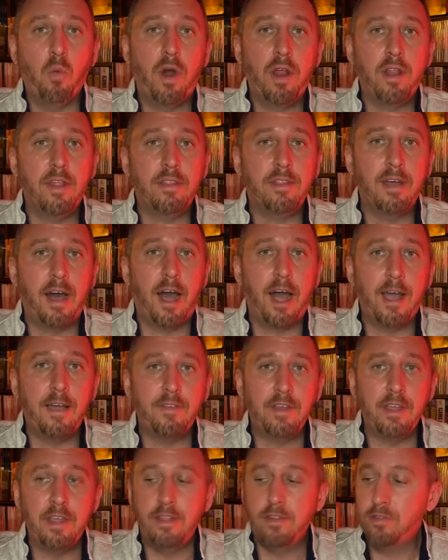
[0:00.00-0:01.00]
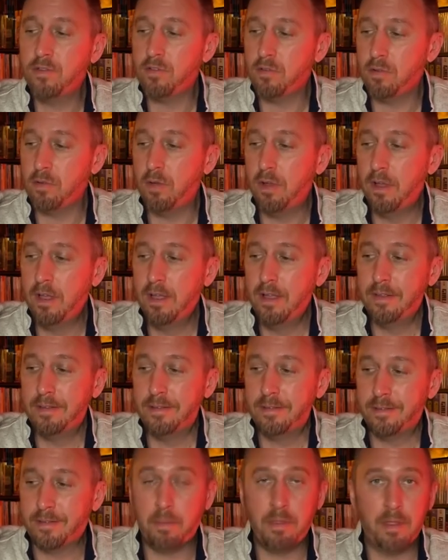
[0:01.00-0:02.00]
to dive into
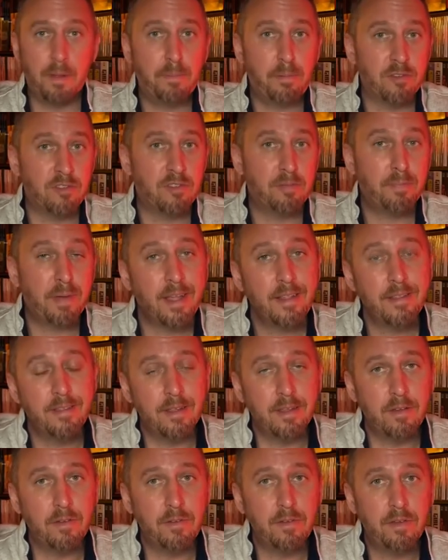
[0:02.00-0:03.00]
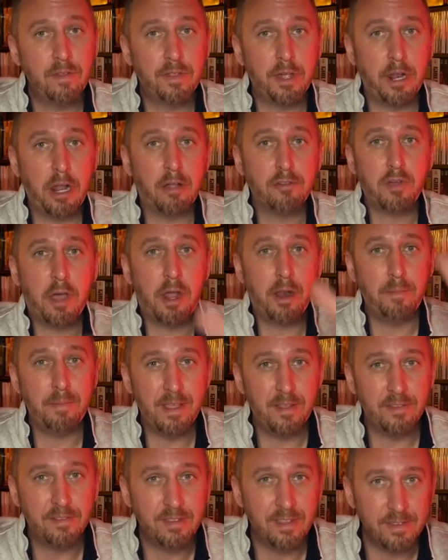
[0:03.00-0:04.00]
some of the perspective that I'll try to be
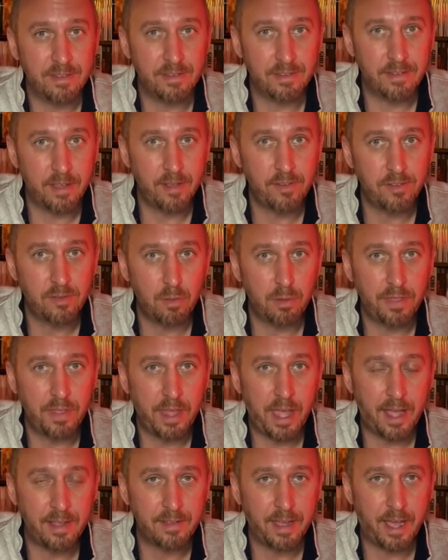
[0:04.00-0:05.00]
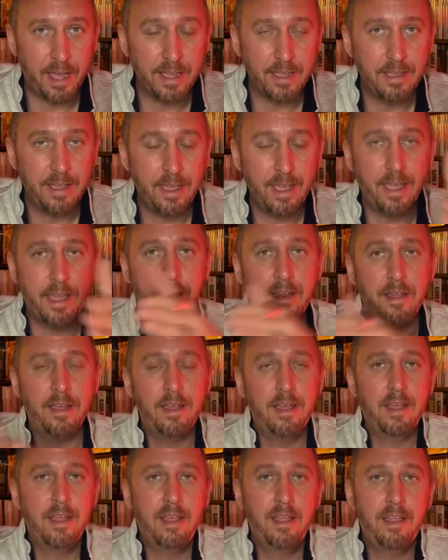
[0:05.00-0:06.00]
as concise with as I can
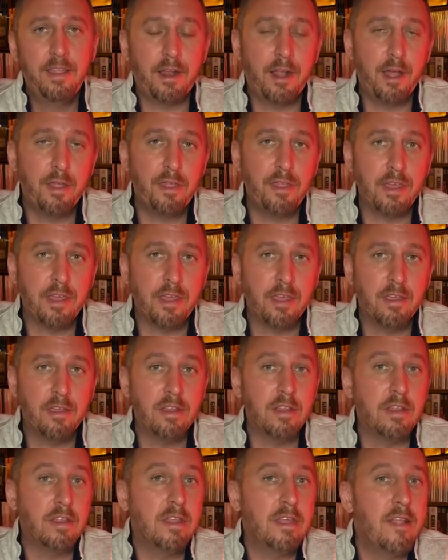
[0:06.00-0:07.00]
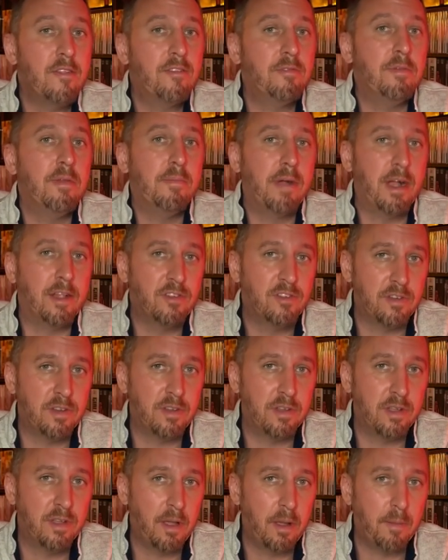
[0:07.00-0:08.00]
that I think need to be mentioned
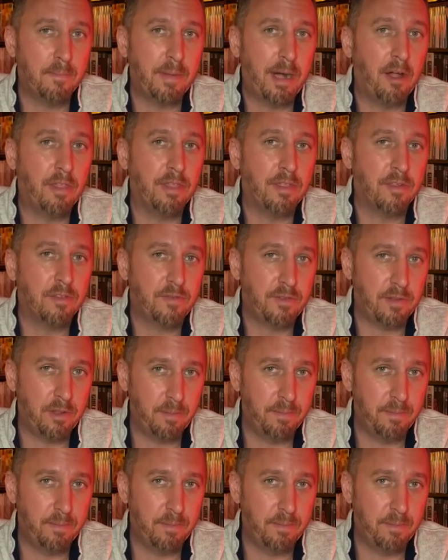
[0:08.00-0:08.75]
about this film.